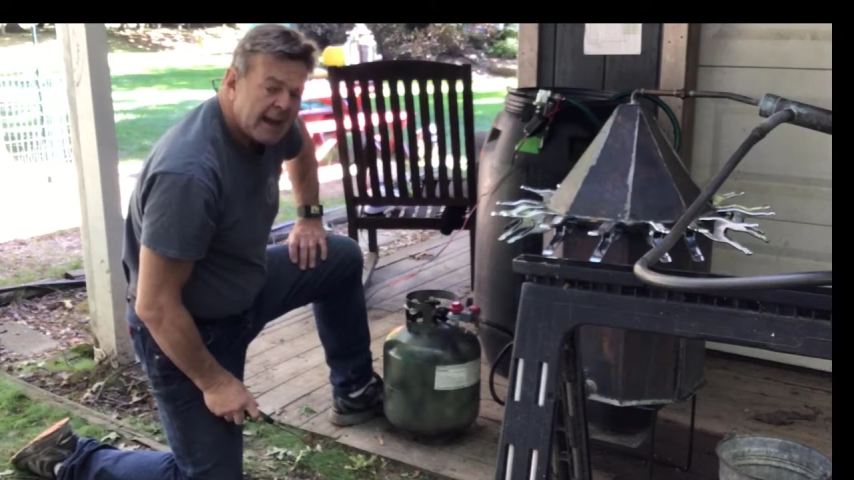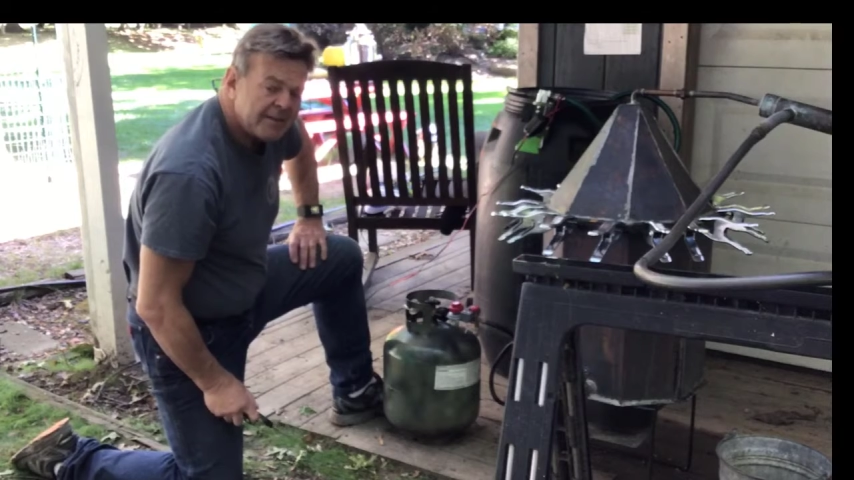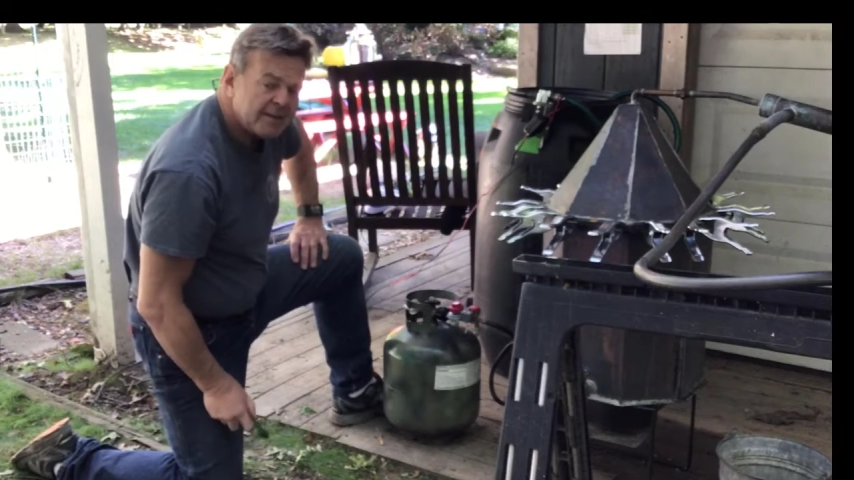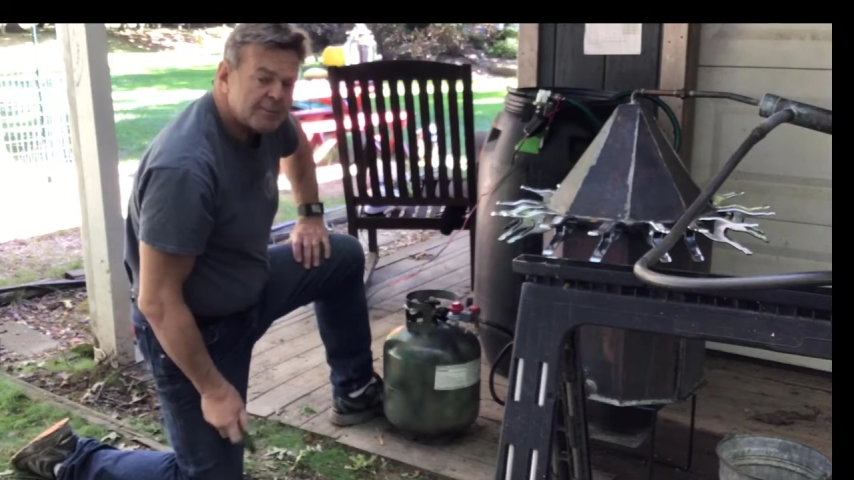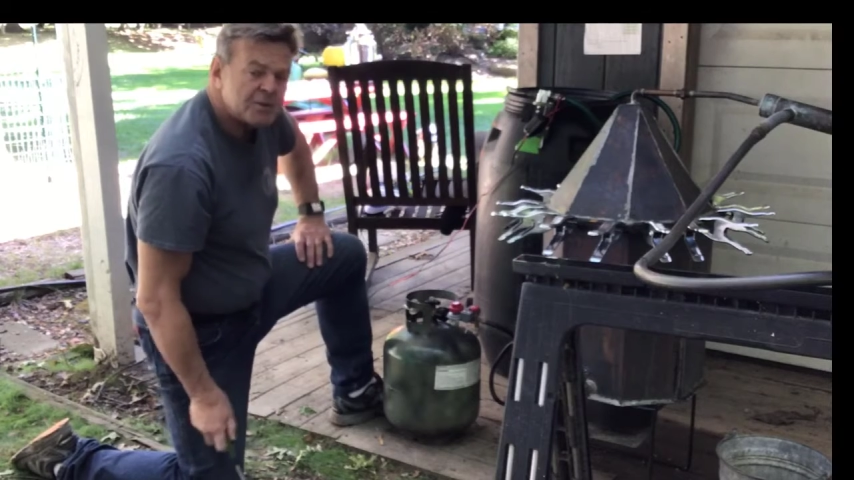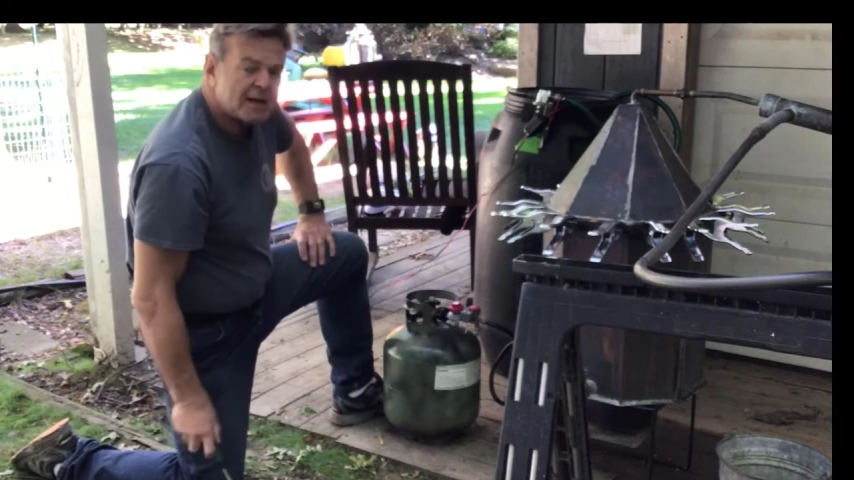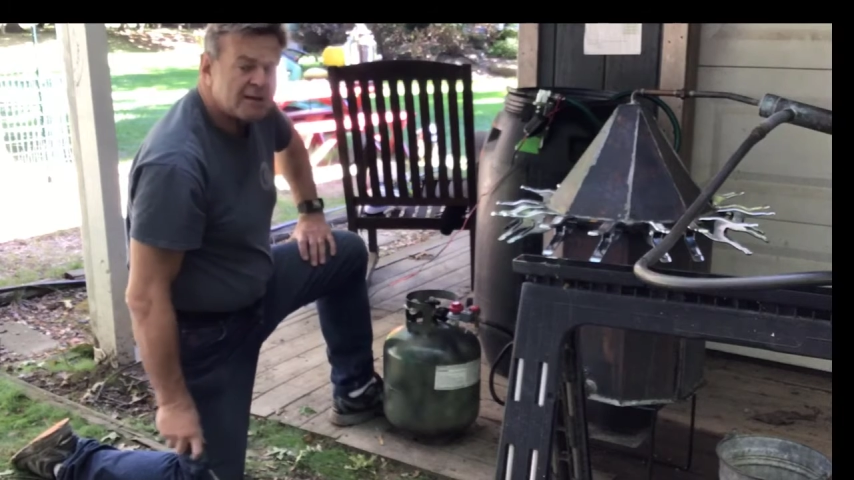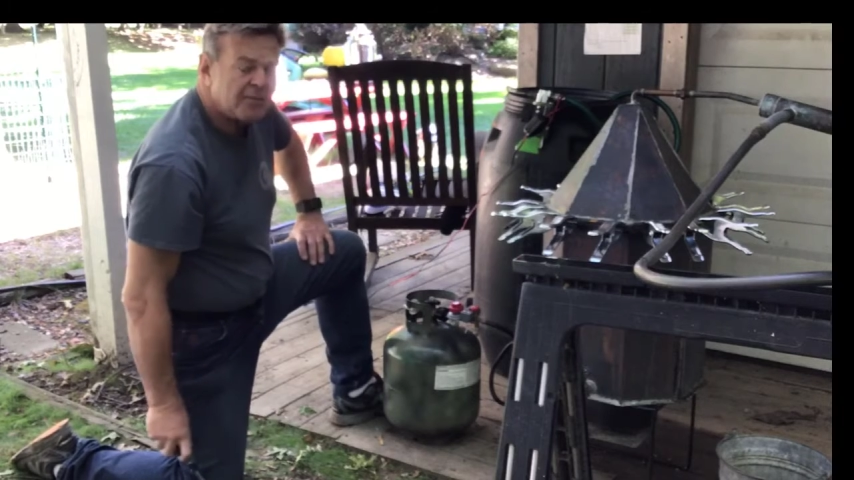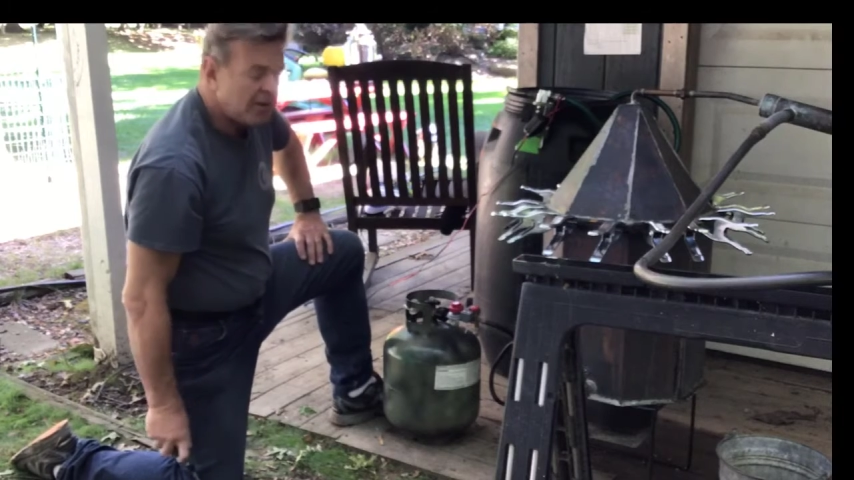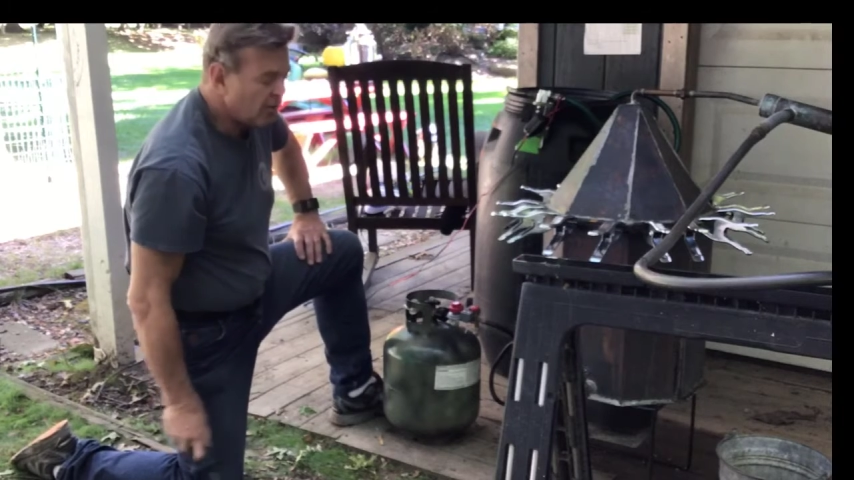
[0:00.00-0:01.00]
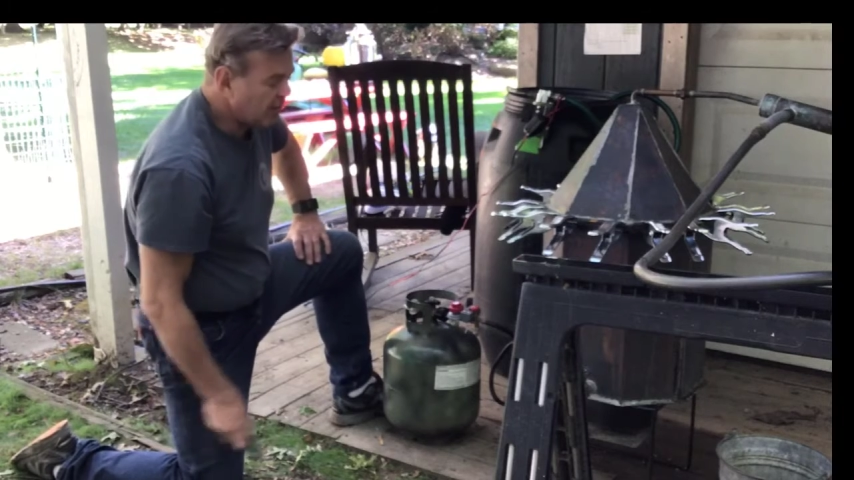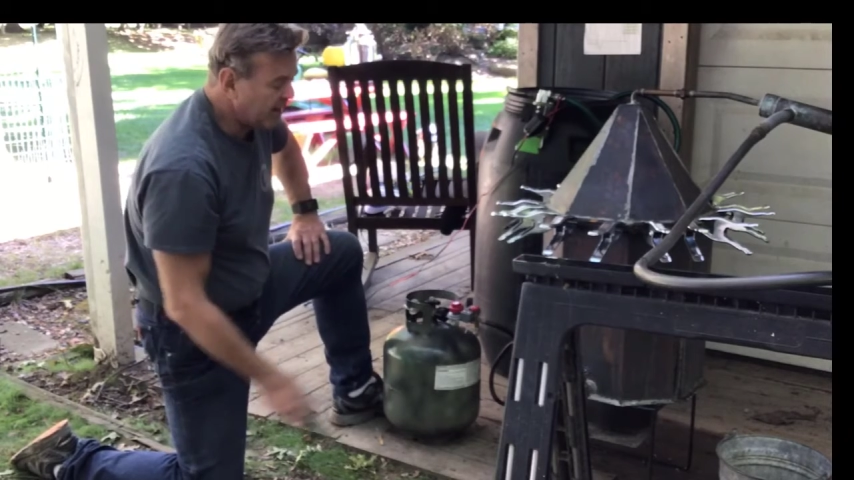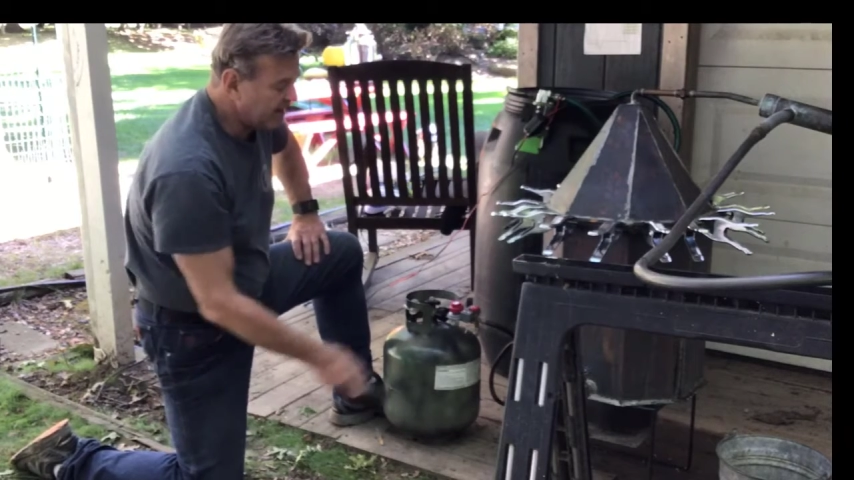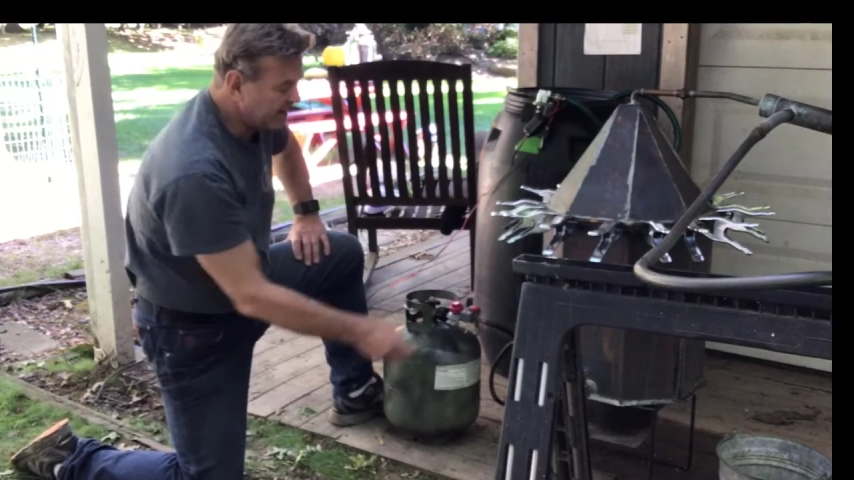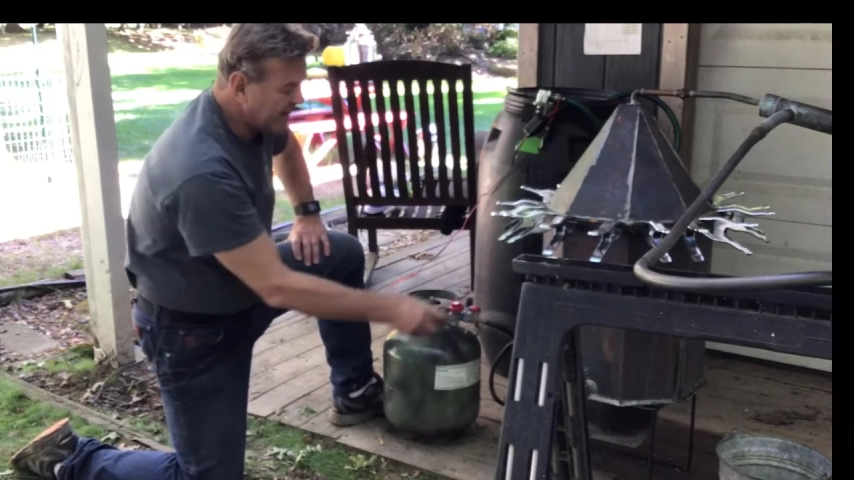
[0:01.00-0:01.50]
And the objective here is